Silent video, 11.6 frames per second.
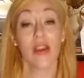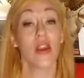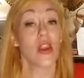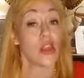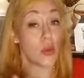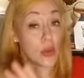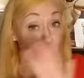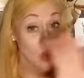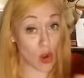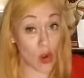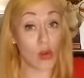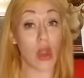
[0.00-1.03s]
There was a
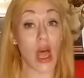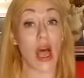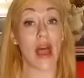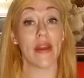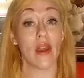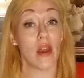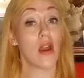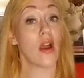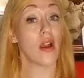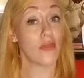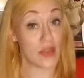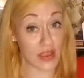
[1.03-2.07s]
whole lot
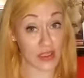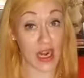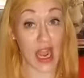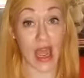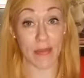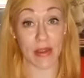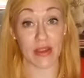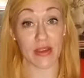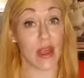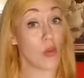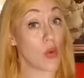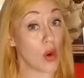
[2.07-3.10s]
of things that happened
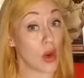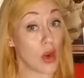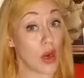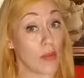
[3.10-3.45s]
that were